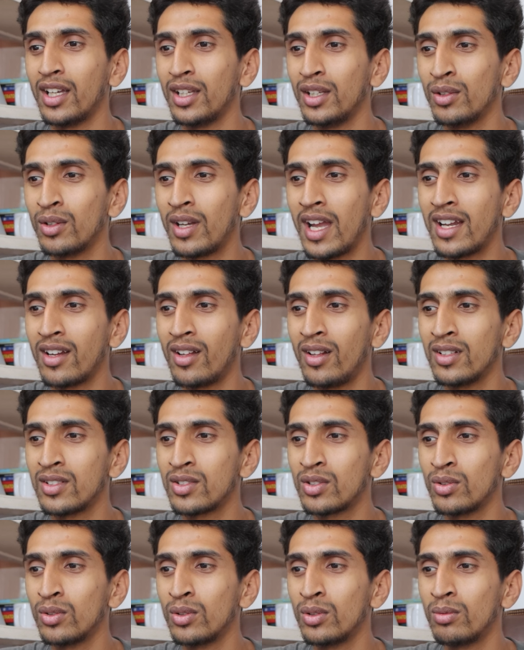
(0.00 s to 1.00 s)
You
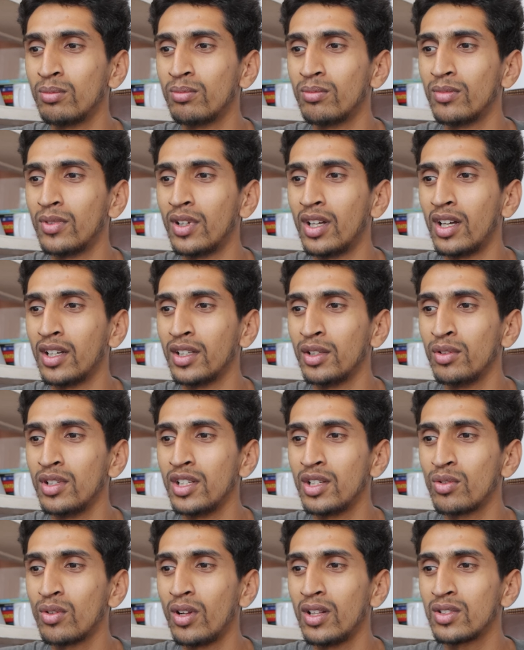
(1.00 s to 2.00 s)

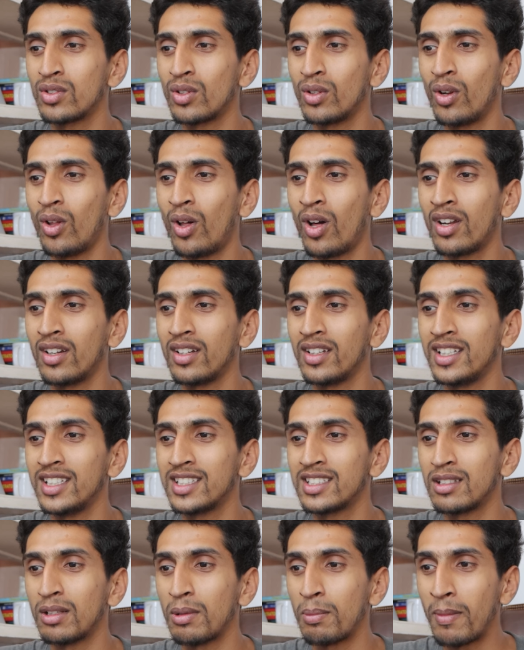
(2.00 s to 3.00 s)
need to also learn
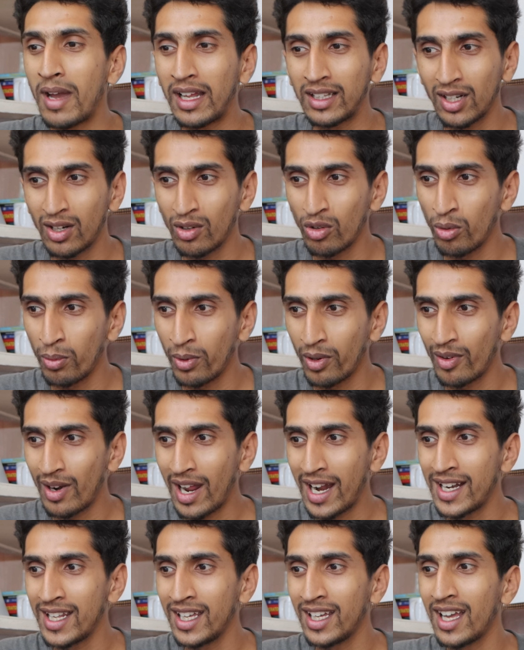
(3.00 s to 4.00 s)
this method
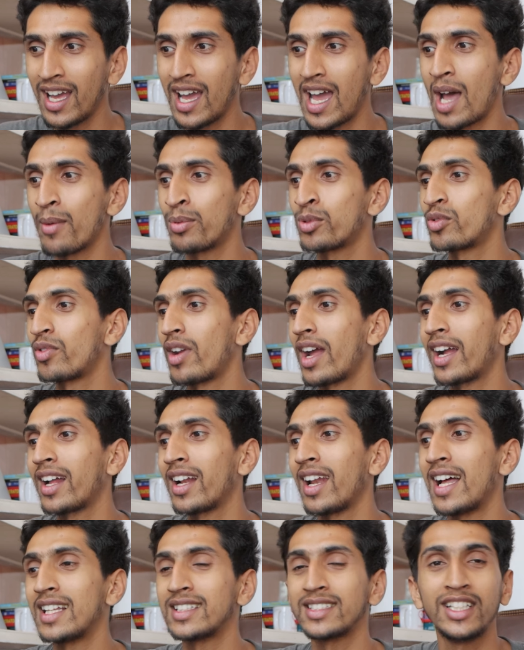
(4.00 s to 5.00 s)
overriding,
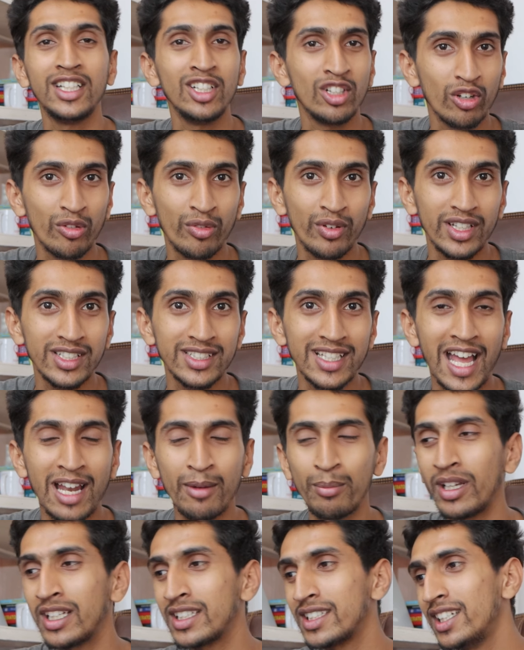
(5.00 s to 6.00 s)
abstract class interface,
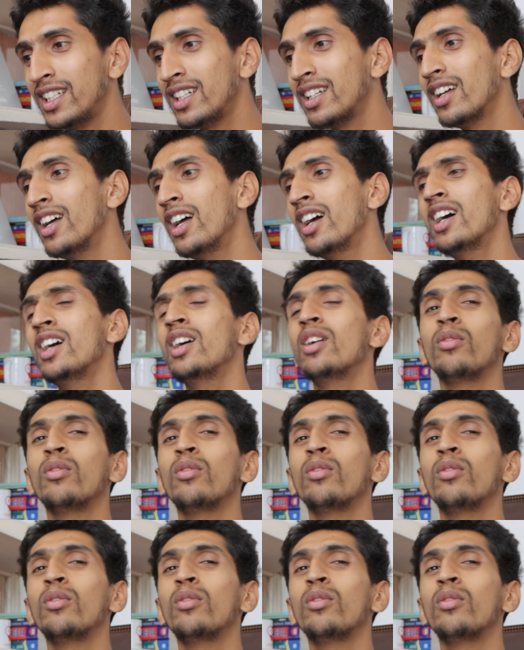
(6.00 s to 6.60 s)
and mixin.